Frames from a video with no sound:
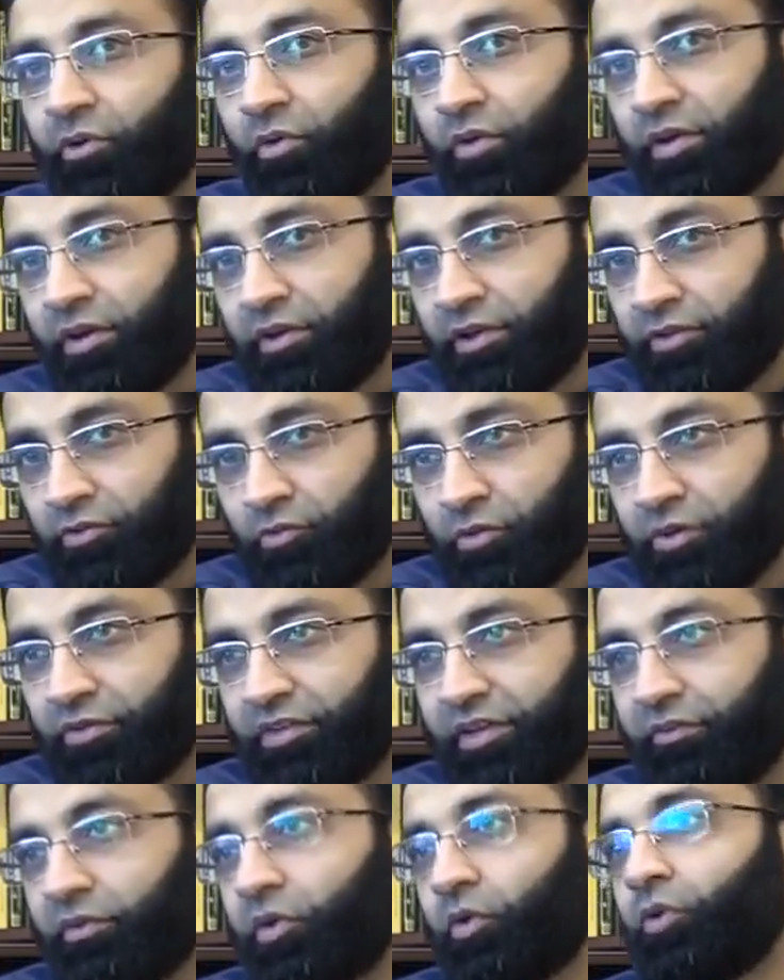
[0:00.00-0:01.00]
that, okay, Rasulullah
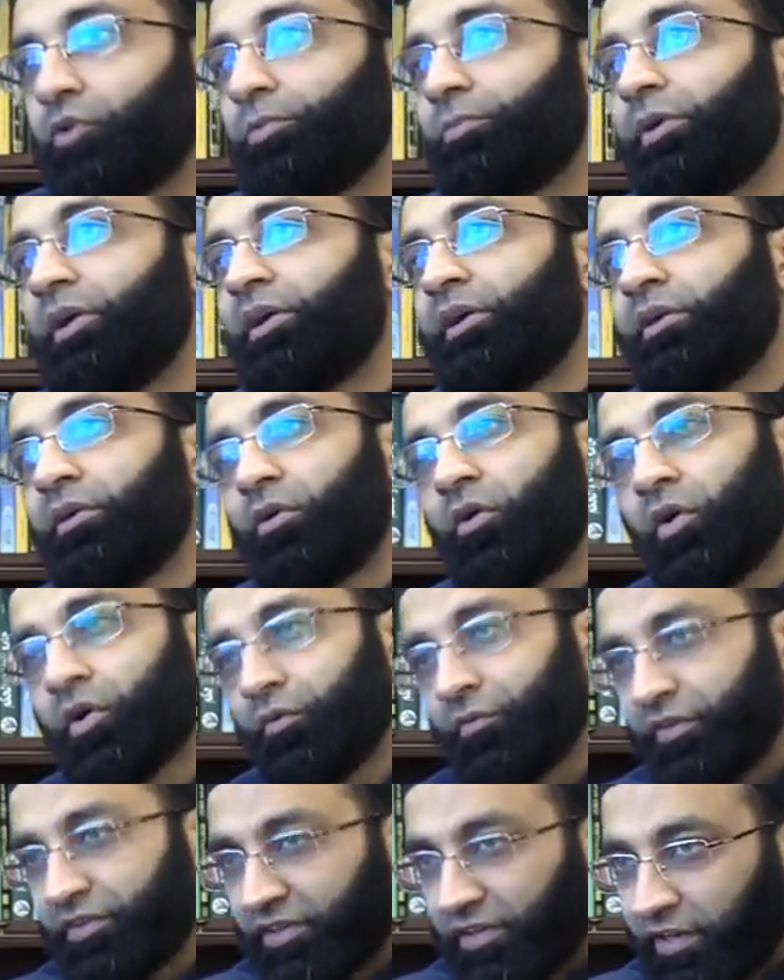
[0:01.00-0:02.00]
was giving khutbah,
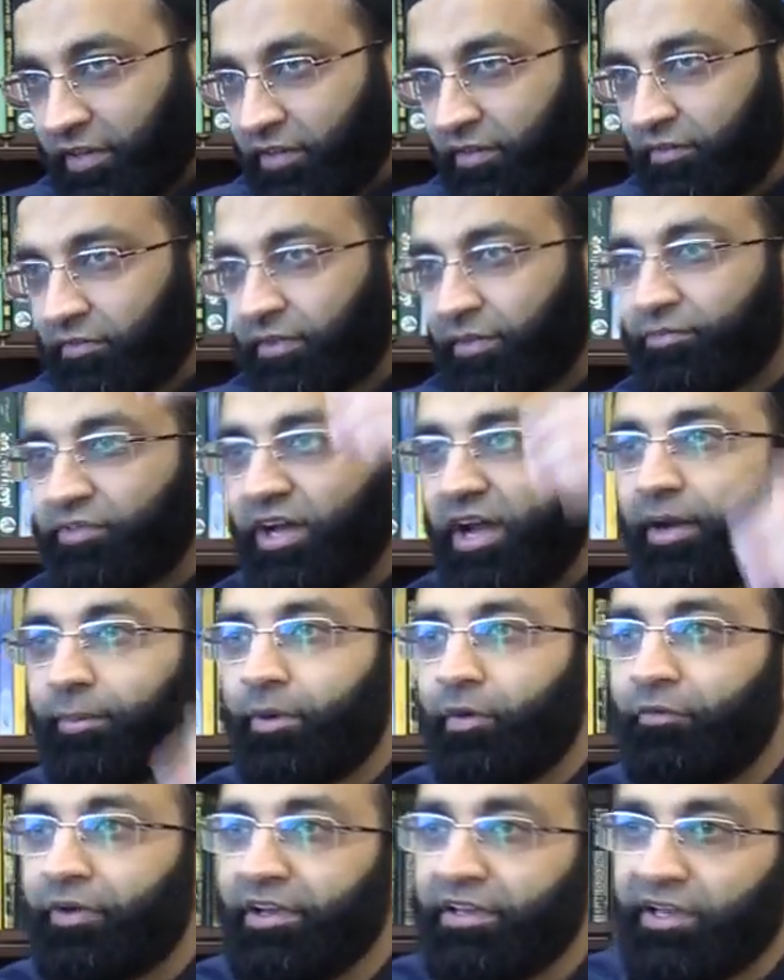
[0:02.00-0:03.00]
all of a sudden some
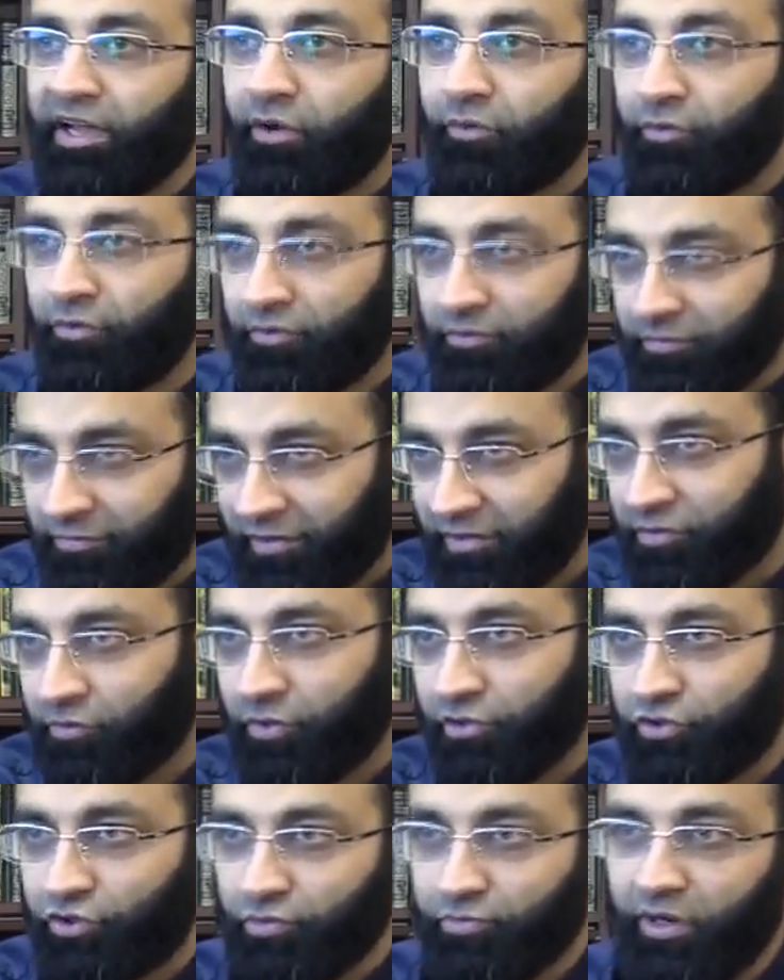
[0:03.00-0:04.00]
Sahaba went out when
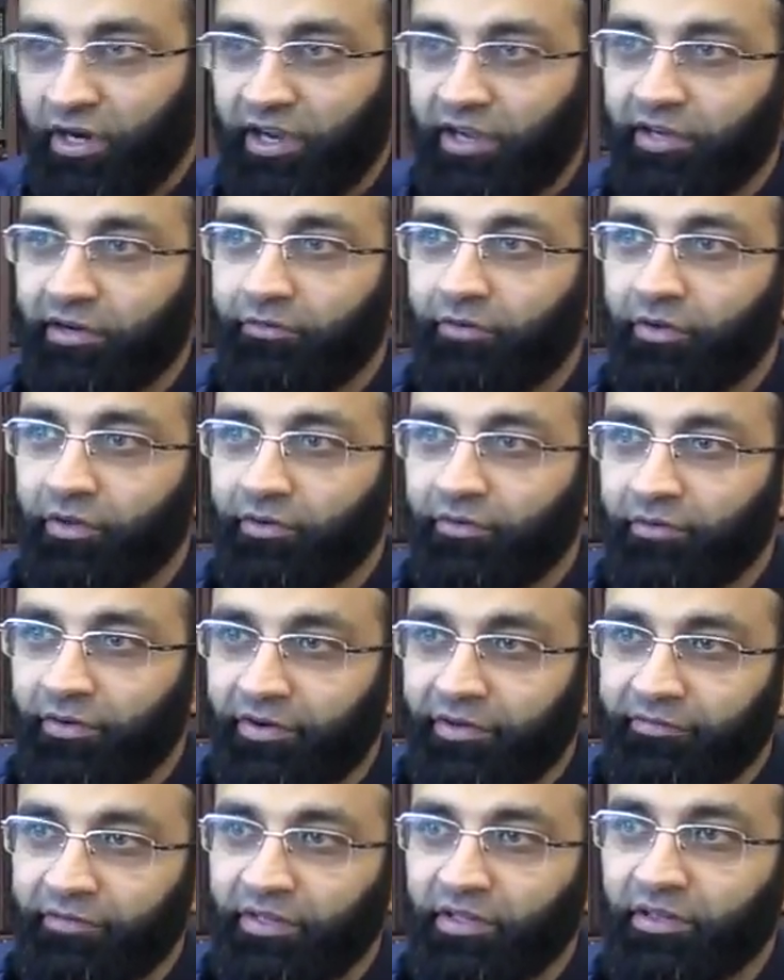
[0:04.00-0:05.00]
Surah Jumu'ah were,
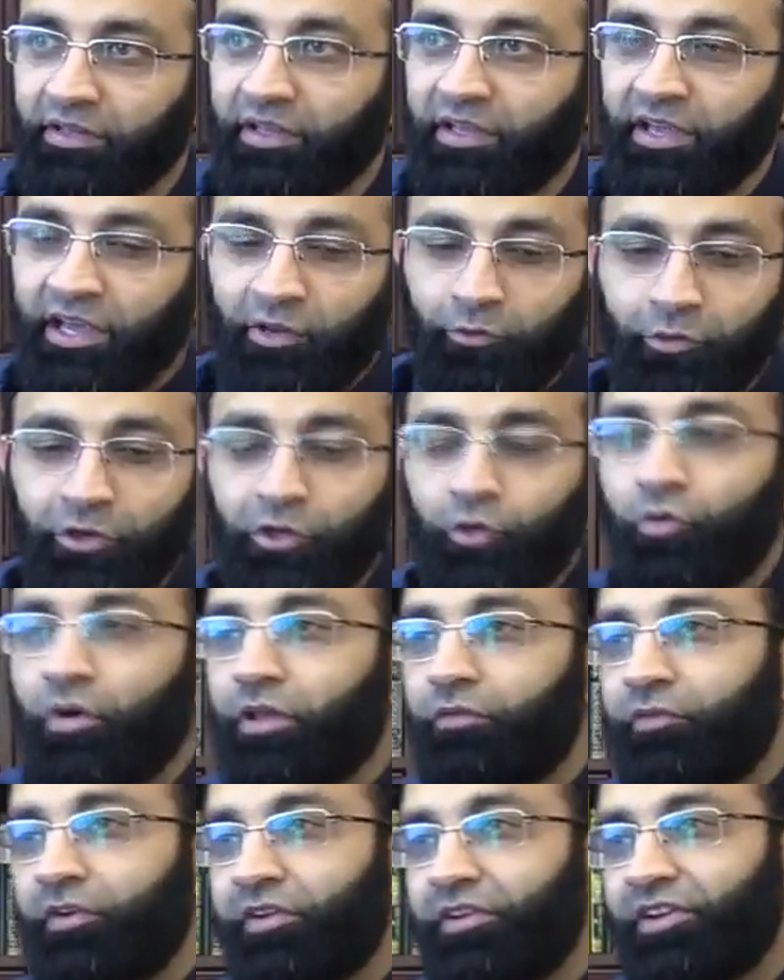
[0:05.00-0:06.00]
were revealed, and only
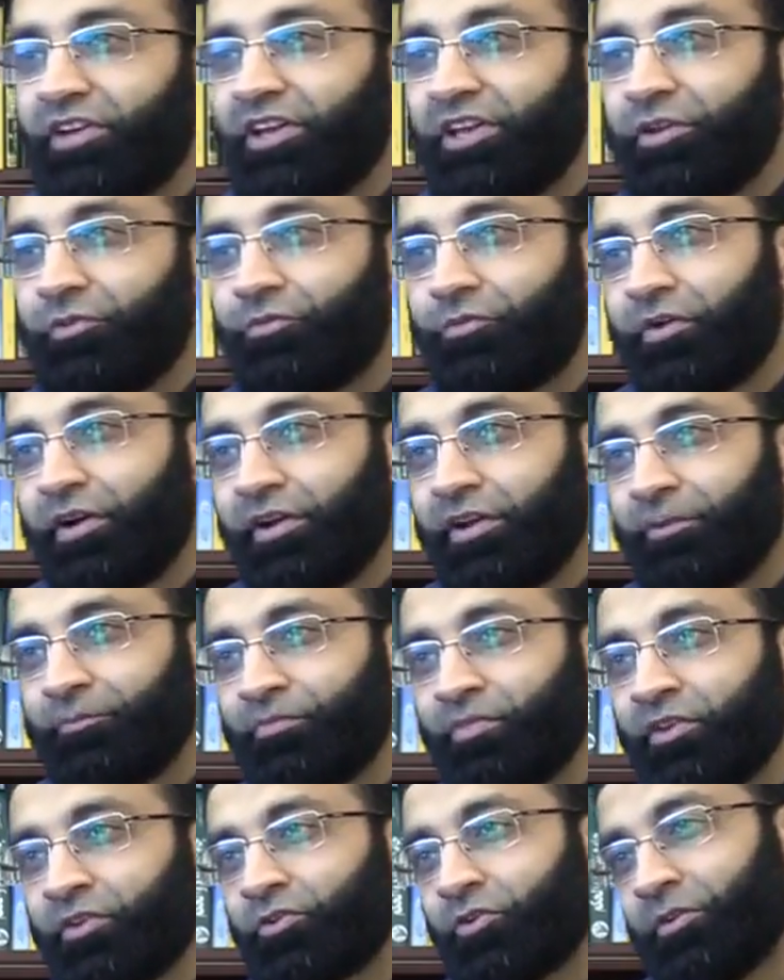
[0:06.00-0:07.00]
twelve were sitting in front.
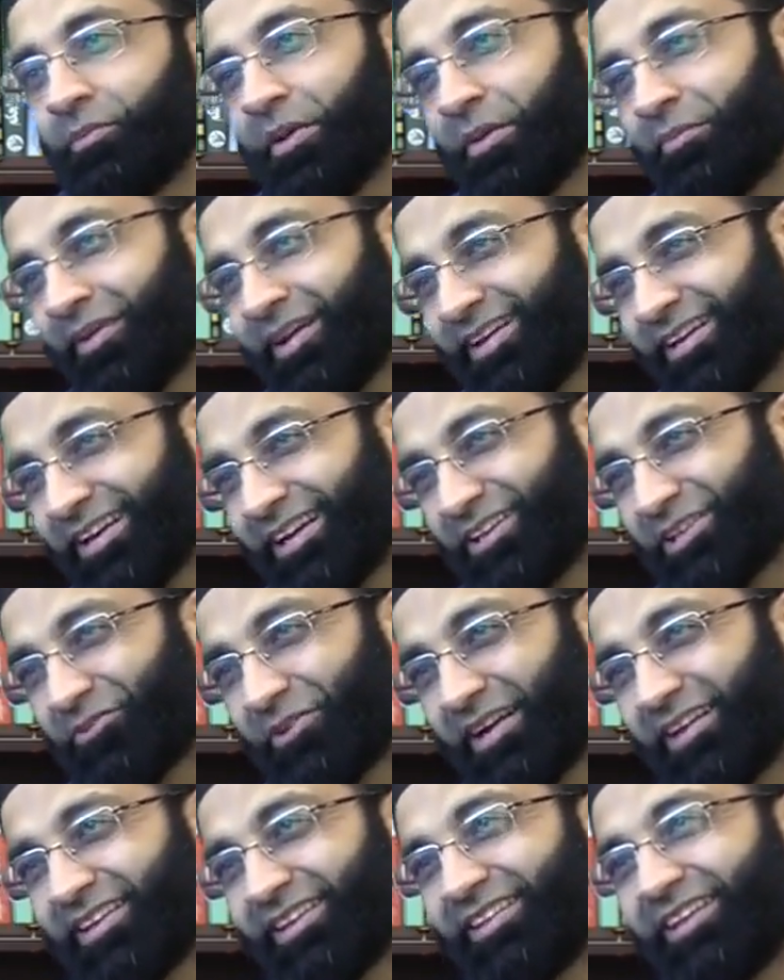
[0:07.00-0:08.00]
So Imam Malik
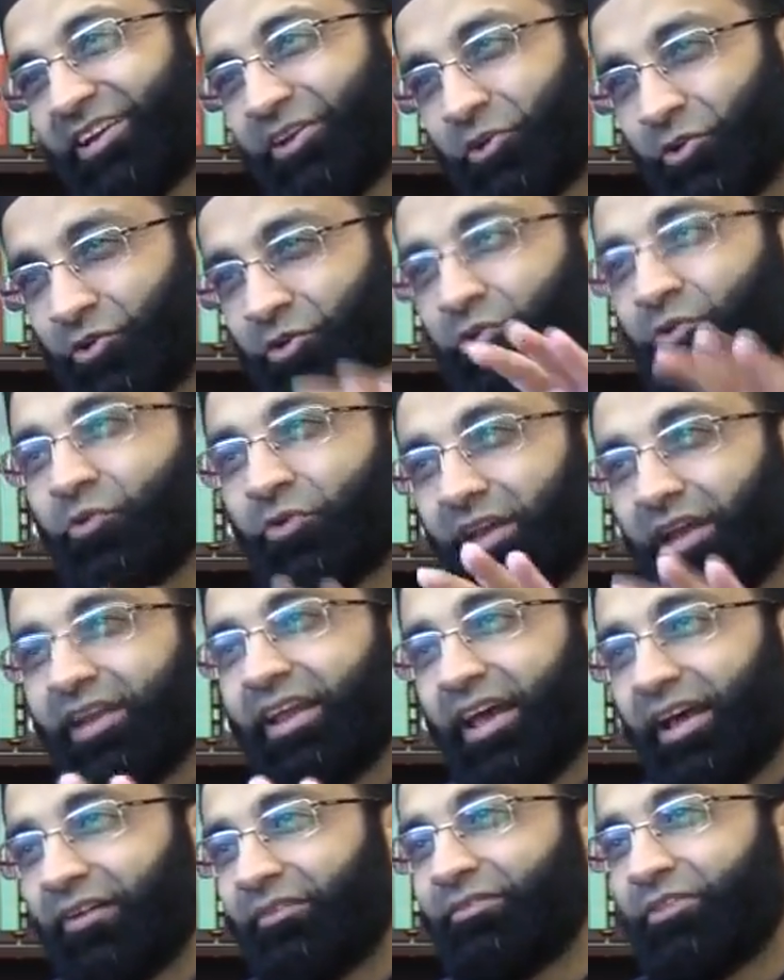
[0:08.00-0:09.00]
extracted that you can
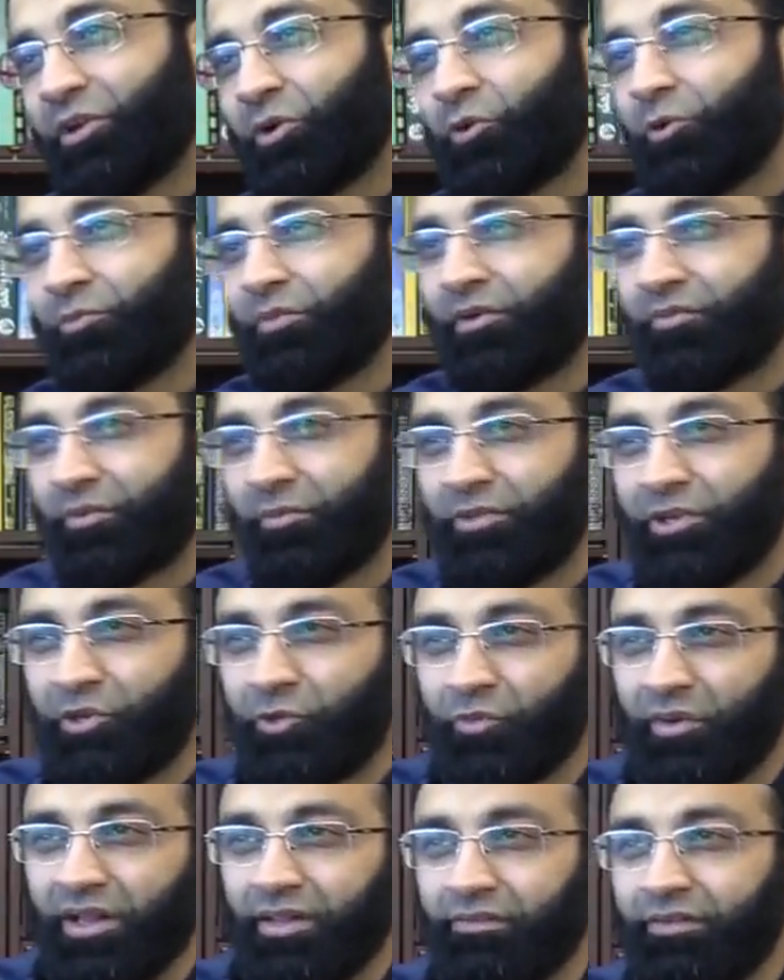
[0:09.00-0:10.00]
have the khutbah from the
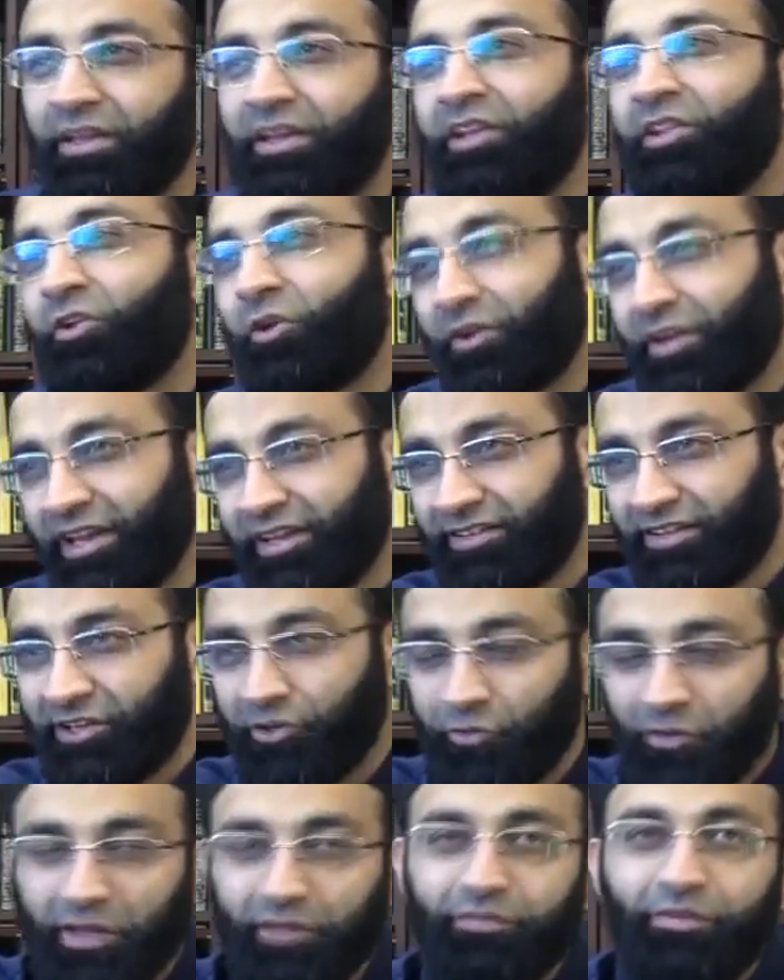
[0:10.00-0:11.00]
twelve, not less
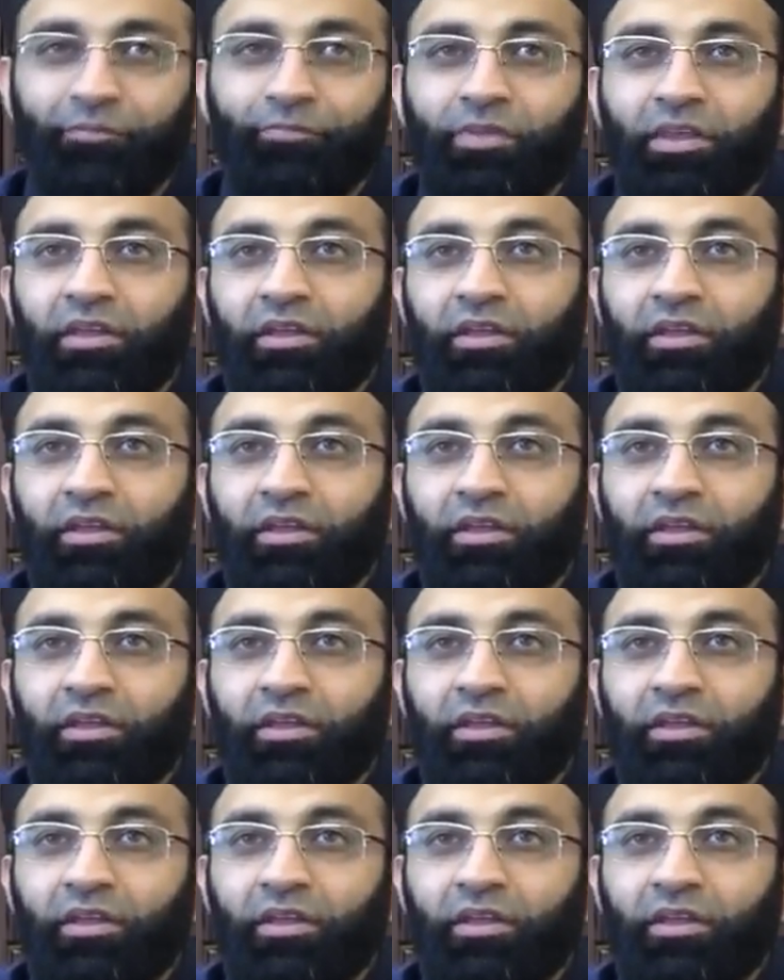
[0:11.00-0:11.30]
than twelve.